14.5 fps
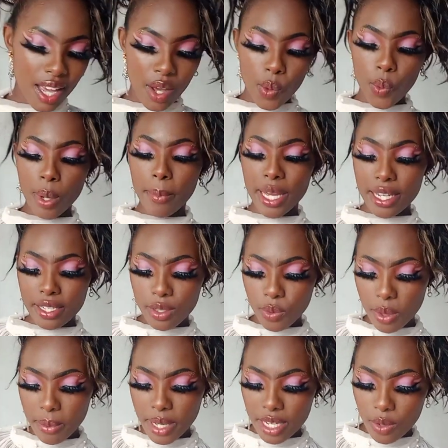We met
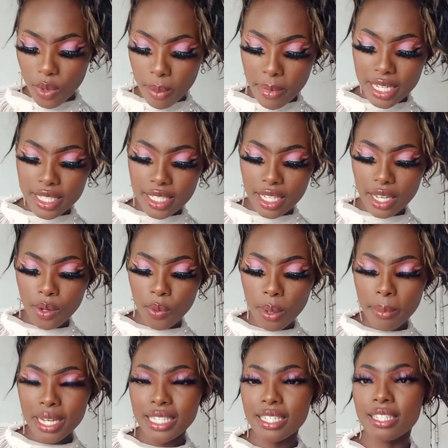
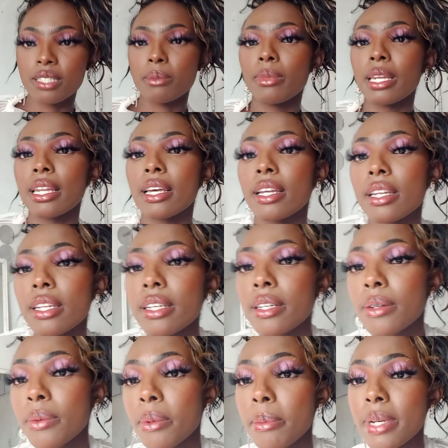at
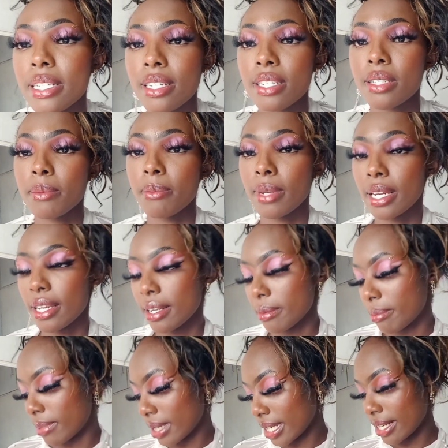
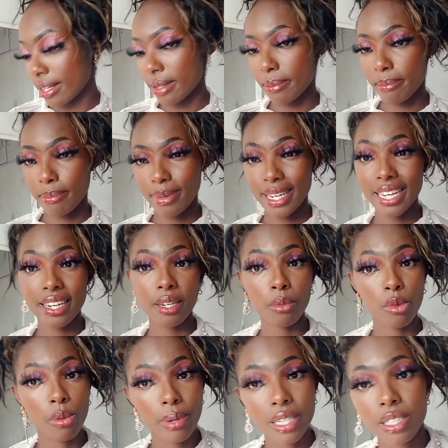Blend
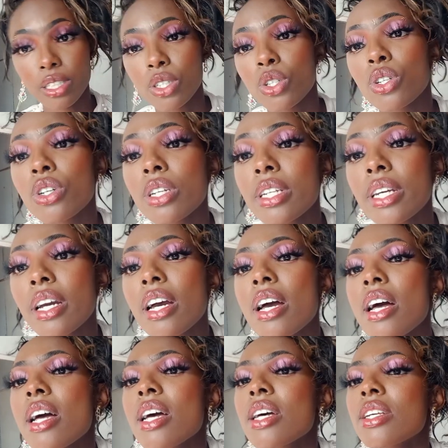Mombasa Road.
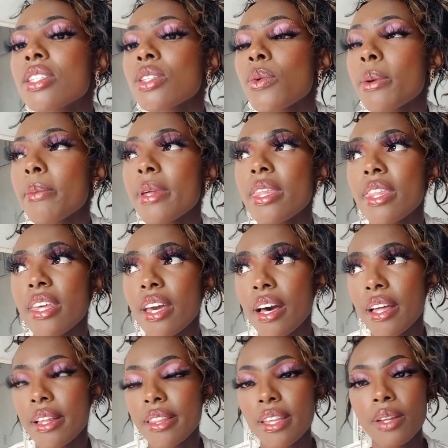So we met
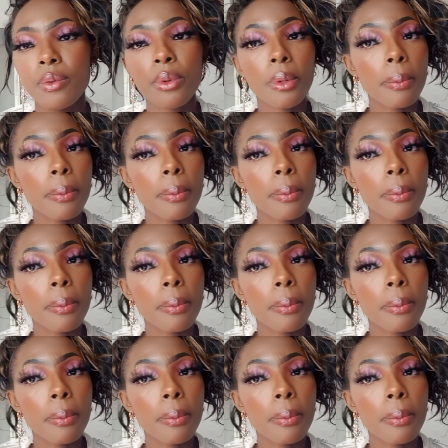there, then